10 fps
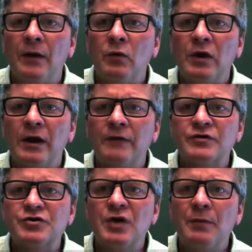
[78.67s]
and then we
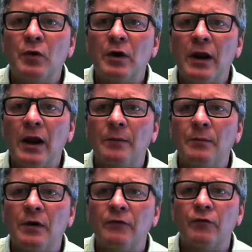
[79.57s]
can have a separate
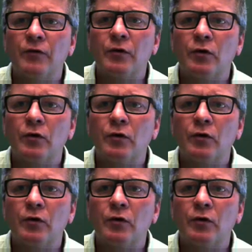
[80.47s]
admin